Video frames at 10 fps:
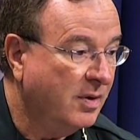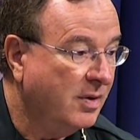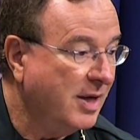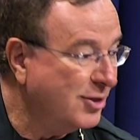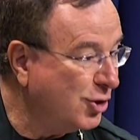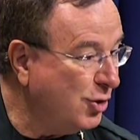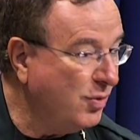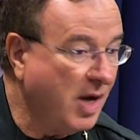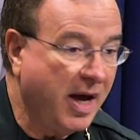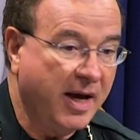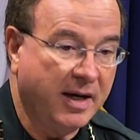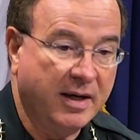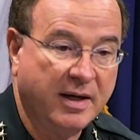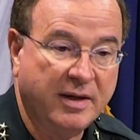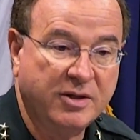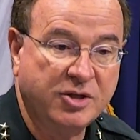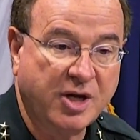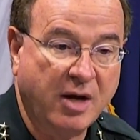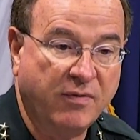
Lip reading: It's a new day in the state of